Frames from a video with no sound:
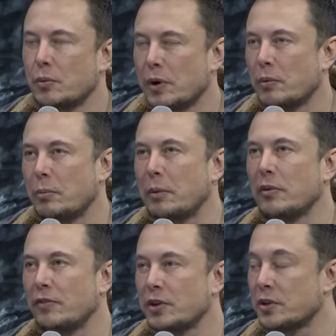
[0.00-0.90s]
where, where
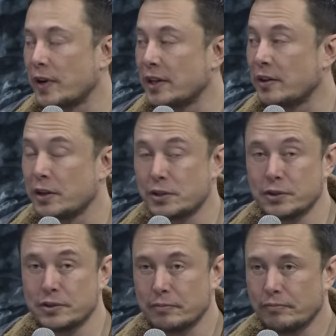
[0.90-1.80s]
people vote directly on
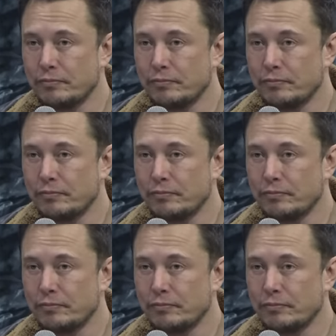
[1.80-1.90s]
issues,